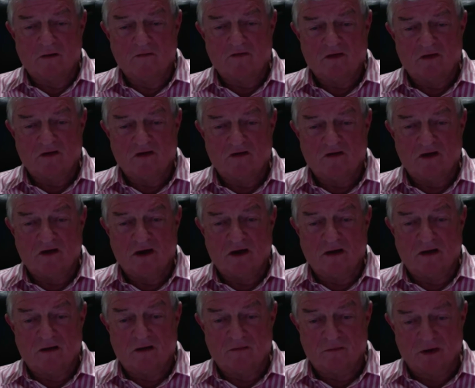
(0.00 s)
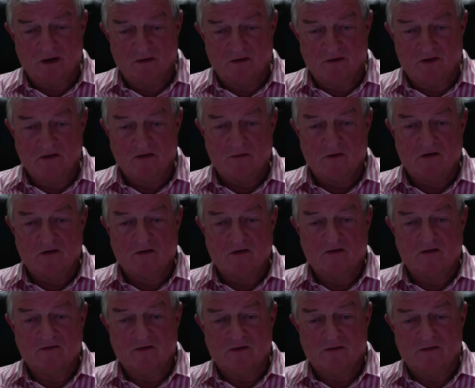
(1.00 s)
I'm 68, I've been around the block
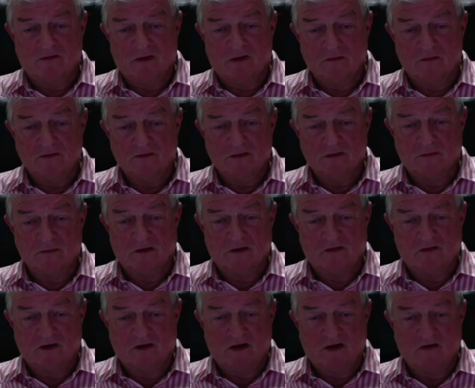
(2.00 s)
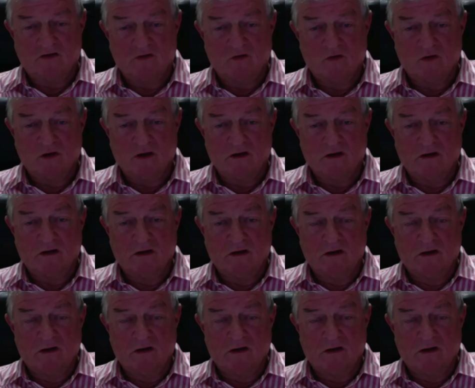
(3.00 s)
a few times. I'm going to start talking,